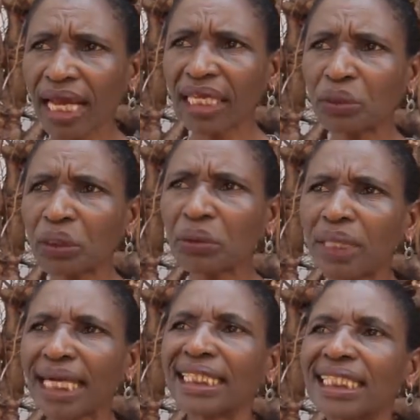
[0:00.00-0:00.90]
And we
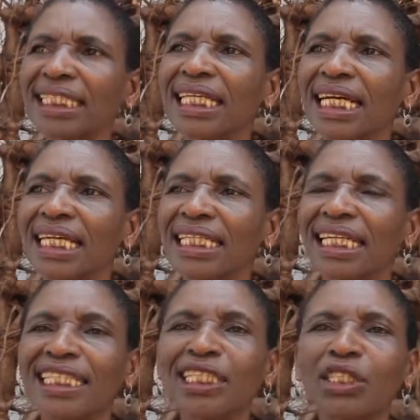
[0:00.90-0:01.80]
look at it
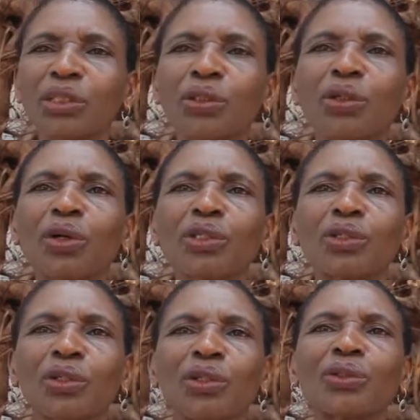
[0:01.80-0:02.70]
that this should
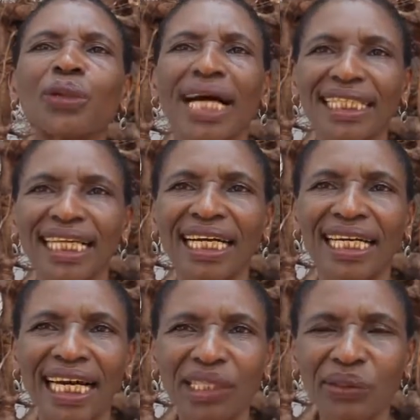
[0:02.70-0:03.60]
also go to other
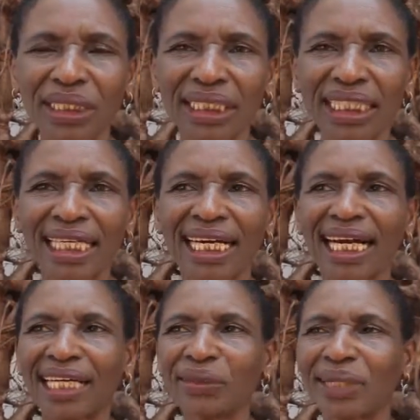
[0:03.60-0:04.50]
countries,
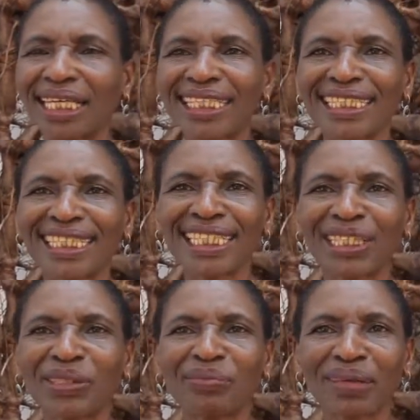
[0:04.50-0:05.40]
and we are
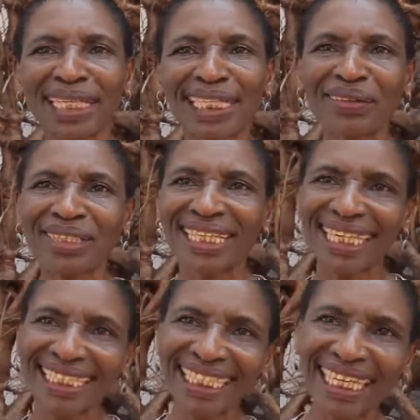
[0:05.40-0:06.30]
interested to partner with
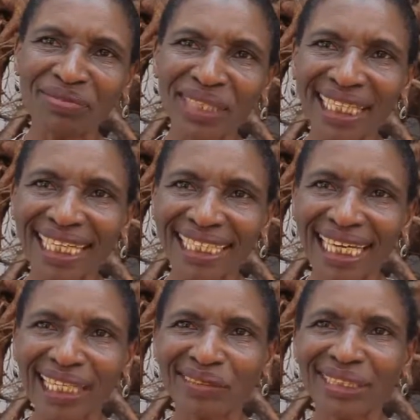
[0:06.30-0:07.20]
Latin American
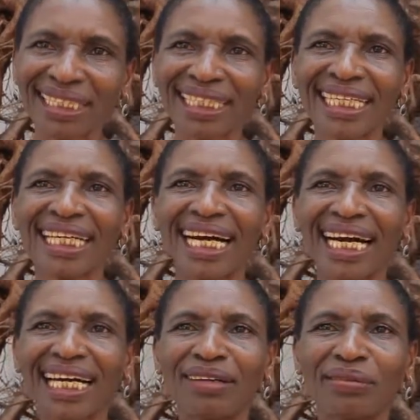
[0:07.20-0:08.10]
countries,
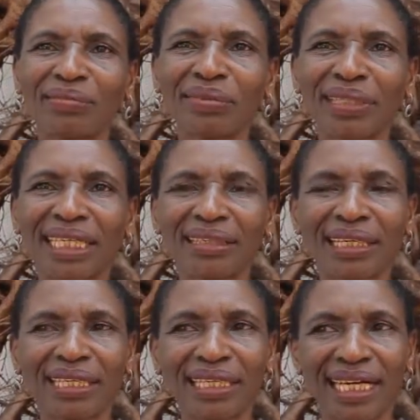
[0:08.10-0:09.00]

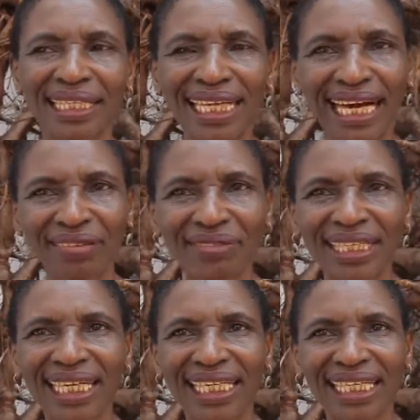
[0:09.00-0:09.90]
other
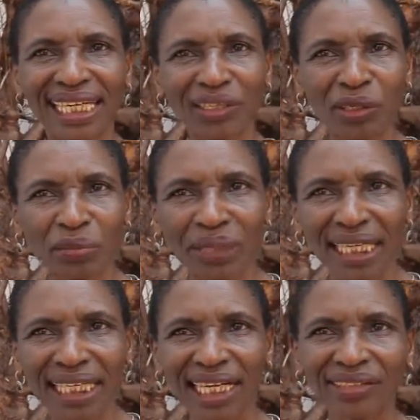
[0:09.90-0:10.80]
African and other
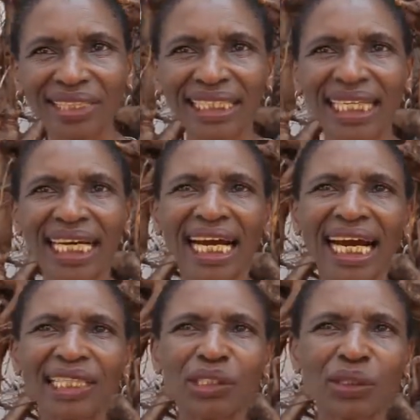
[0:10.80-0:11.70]
European countries,
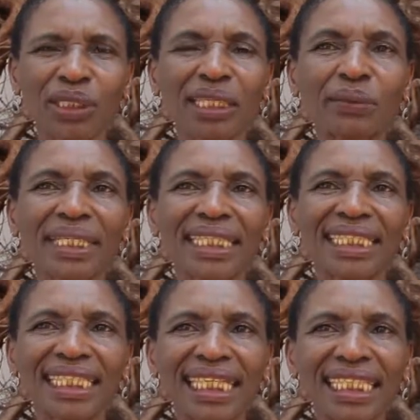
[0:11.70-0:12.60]
and so that we can
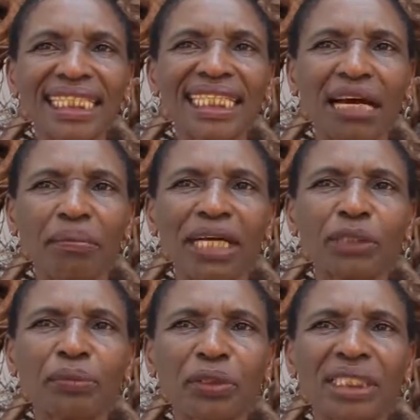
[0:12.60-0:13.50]
see that this AMAS
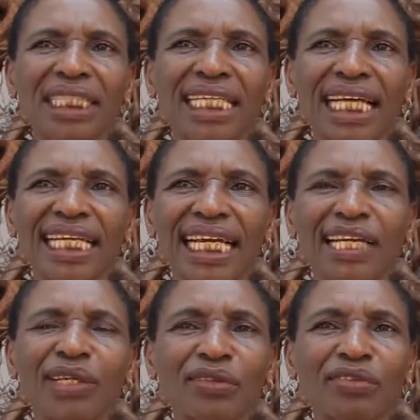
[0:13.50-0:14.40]
project at the
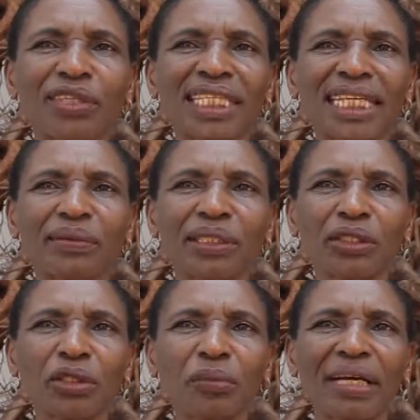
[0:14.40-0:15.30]
end of 4 years with the
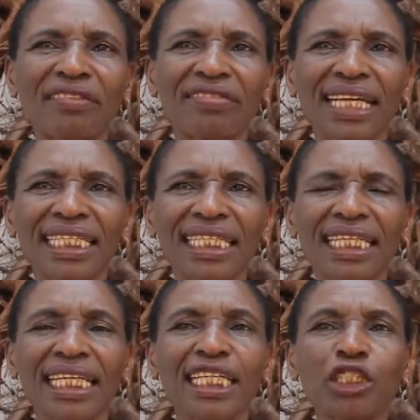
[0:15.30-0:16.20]
European funding,
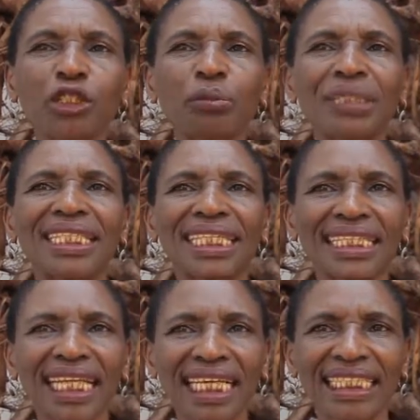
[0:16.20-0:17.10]
it should be
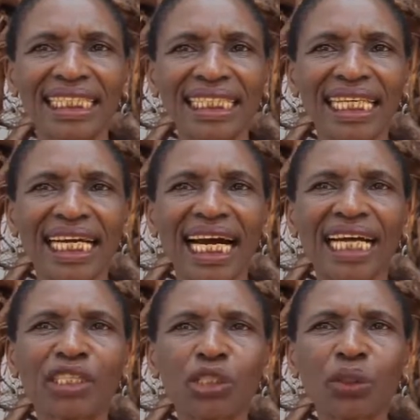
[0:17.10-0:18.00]
sustained
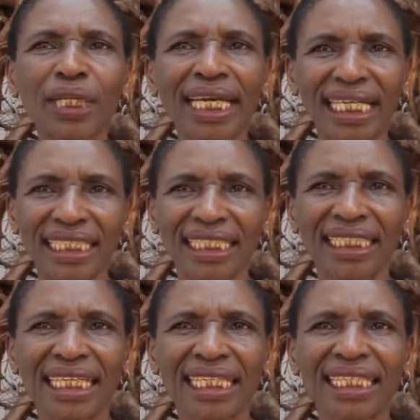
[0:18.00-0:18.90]
and showcase
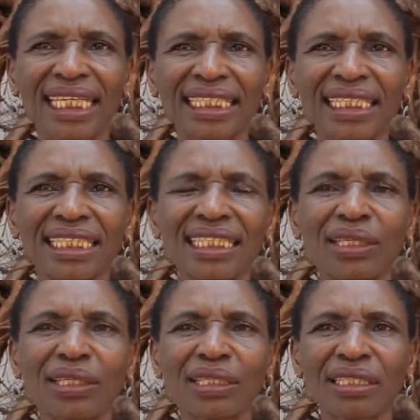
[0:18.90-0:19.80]
that
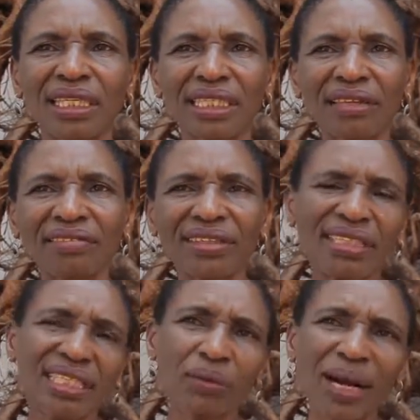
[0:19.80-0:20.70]

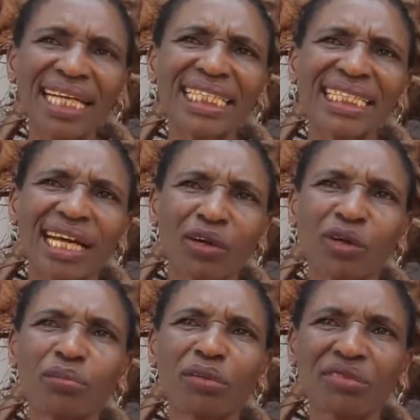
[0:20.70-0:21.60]
the world is a
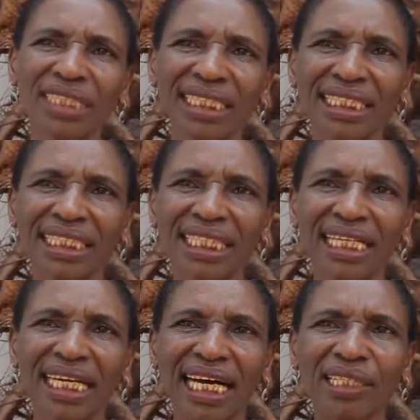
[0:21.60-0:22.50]
global village,
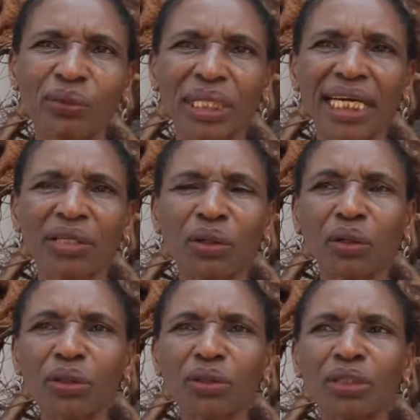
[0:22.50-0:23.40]
and we can
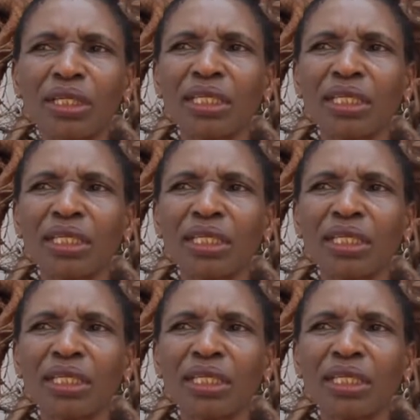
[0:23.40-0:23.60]
all